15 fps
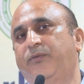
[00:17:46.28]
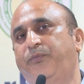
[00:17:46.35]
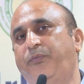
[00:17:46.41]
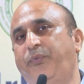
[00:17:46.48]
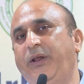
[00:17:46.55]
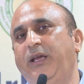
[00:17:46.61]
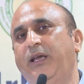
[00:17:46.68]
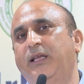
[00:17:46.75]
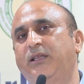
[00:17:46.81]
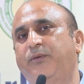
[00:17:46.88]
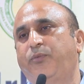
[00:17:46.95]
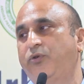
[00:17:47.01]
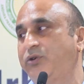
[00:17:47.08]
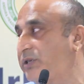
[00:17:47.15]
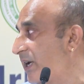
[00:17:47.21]
pre and the
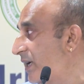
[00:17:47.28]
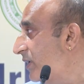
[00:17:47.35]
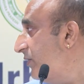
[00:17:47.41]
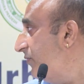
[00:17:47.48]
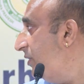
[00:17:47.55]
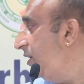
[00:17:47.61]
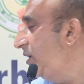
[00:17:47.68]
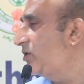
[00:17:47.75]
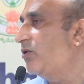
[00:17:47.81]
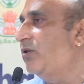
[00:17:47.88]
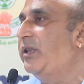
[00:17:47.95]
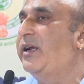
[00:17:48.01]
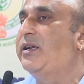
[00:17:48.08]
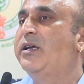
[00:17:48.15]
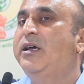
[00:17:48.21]
post activity, so
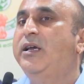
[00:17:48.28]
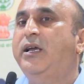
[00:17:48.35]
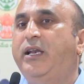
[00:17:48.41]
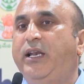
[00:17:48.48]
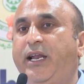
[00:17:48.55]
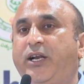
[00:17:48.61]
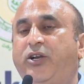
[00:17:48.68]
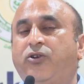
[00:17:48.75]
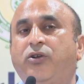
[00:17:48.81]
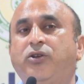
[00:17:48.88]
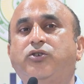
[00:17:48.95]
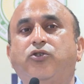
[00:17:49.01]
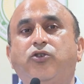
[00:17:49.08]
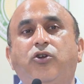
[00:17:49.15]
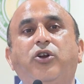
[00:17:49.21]
that later on
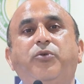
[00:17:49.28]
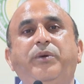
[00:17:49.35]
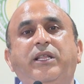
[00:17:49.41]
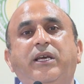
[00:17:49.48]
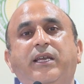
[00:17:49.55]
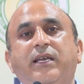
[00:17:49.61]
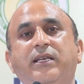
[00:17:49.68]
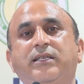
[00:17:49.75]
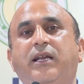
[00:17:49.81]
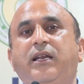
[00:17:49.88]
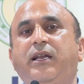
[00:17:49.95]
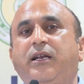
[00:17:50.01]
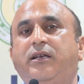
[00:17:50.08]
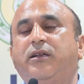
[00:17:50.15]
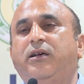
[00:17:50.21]
should not be the case that
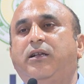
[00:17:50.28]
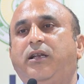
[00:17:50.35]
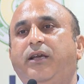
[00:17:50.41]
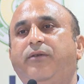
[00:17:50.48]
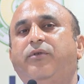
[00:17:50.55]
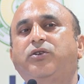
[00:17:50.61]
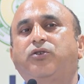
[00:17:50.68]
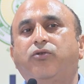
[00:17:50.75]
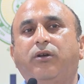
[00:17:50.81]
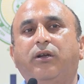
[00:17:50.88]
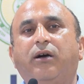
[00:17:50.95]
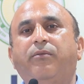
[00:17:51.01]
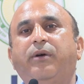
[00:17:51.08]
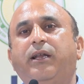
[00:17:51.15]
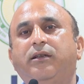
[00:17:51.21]
labor should
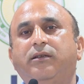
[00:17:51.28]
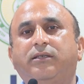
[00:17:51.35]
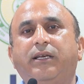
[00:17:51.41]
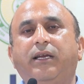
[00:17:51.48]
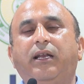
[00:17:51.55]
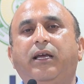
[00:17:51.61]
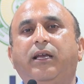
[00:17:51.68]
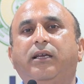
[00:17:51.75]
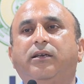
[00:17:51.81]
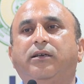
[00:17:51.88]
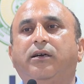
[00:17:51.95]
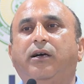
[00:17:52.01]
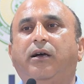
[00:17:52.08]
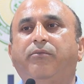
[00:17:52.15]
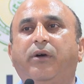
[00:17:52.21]
come and say like
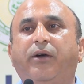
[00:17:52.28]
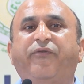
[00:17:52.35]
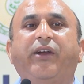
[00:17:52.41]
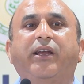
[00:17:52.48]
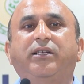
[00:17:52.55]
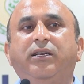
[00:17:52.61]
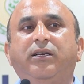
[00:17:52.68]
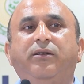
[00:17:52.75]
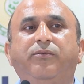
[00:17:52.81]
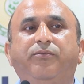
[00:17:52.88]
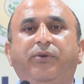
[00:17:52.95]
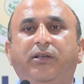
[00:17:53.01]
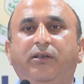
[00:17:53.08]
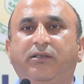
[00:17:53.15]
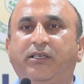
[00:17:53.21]
I'm affected
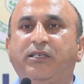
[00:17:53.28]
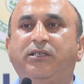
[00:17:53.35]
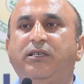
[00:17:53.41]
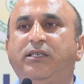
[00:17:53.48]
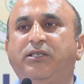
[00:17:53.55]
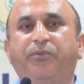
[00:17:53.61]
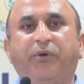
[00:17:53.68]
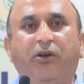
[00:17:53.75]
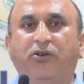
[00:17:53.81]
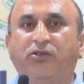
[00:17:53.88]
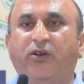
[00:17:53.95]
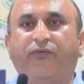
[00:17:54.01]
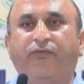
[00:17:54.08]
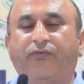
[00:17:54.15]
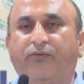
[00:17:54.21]
this disease because
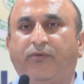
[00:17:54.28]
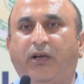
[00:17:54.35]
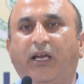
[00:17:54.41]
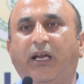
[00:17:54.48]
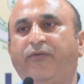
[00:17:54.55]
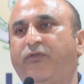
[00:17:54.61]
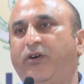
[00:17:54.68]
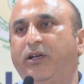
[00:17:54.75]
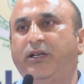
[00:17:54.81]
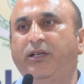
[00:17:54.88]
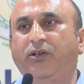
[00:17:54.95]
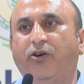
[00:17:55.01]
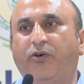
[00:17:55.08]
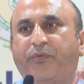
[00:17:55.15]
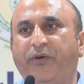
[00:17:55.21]
of I have worked in
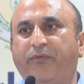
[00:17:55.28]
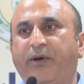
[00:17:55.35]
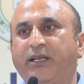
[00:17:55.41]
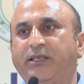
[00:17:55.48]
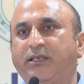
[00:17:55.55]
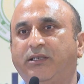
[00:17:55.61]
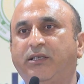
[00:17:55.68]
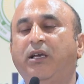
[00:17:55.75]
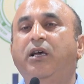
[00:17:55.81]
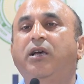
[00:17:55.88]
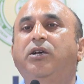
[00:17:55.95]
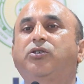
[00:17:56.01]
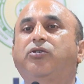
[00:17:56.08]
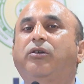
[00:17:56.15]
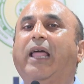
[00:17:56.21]
your premises.
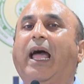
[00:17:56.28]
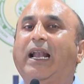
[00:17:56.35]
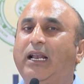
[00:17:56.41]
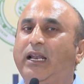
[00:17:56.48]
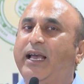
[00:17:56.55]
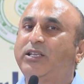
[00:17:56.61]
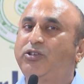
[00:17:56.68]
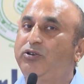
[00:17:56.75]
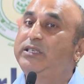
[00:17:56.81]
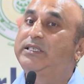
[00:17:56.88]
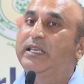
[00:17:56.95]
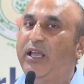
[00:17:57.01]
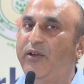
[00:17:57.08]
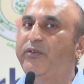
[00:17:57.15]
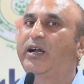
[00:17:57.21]
So that will actually
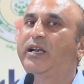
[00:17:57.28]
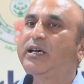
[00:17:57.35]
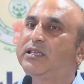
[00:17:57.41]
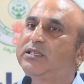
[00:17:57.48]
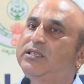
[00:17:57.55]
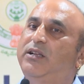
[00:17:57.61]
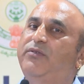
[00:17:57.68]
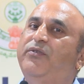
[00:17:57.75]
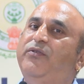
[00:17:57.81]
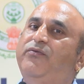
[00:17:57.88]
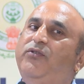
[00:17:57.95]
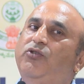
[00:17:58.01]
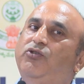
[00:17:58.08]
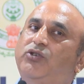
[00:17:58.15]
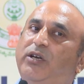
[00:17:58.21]
safeguard ourselves in
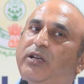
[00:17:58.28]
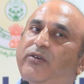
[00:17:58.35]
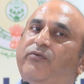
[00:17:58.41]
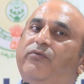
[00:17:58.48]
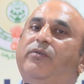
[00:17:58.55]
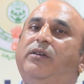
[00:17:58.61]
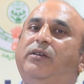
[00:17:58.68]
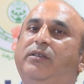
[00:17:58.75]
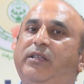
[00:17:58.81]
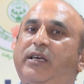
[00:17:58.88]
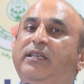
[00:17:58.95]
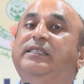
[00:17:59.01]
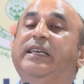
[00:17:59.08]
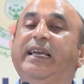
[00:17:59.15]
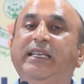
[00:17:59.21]
future if there
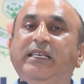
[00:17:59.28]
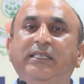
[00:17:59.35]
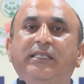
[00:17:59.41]
is any